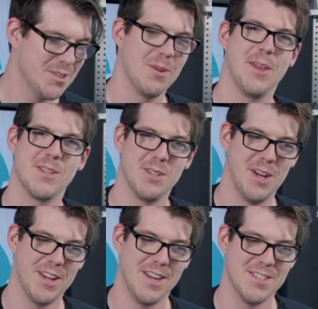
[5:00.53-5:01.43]
So thanks a
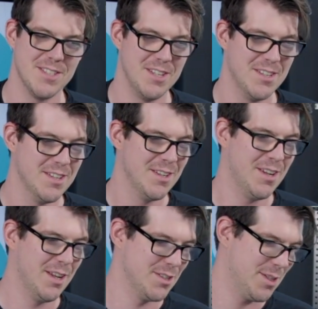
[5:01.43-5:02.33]
lot, ISC,
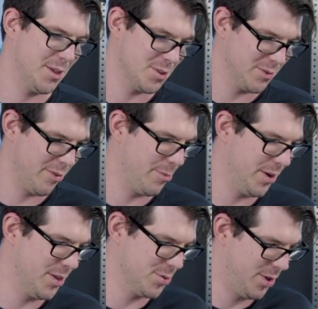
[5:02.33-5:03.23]
and stickers for
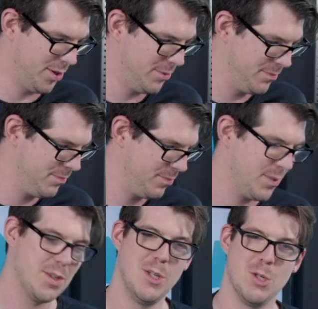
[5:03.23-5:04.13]
everybody as well.
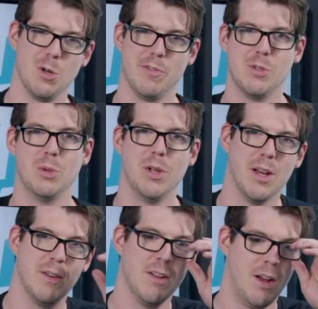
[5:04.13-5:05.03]
T-shirt for
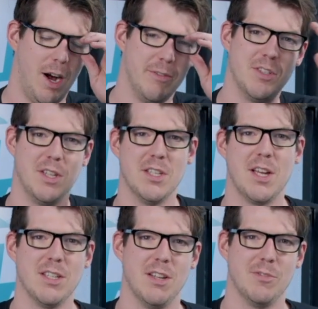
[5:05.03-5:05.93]
Julia. Obviously these
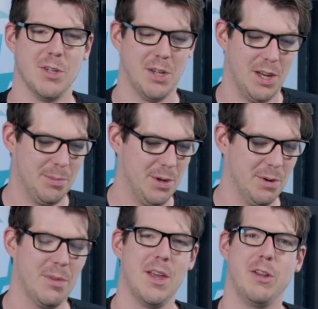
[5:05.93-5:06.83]
guys love to hook it up here.
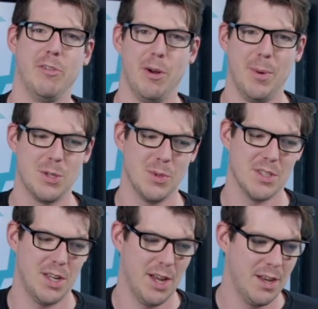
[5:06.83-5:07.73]
Thank you very much once
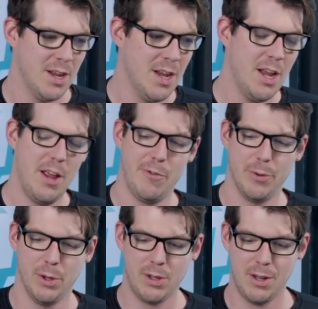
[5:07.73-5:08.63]
again. If you're
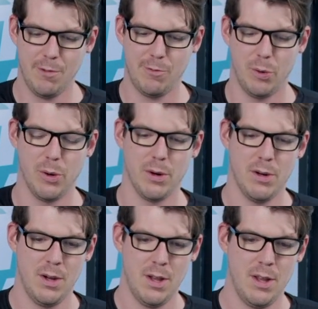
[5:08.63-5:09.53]
looking for
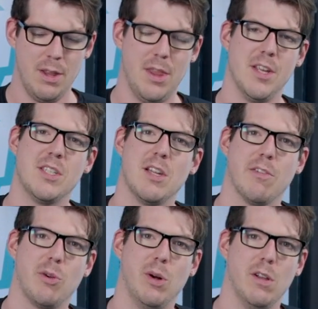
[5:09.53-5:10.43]
this set
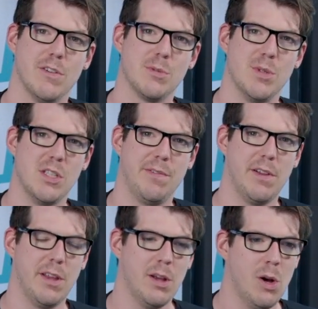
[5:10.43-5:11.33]
of coilovers
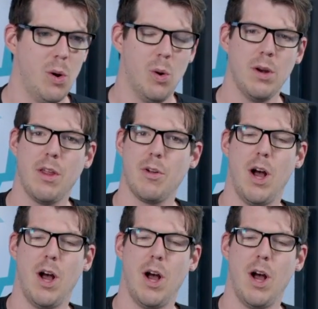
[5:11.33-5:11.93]
specifically, or another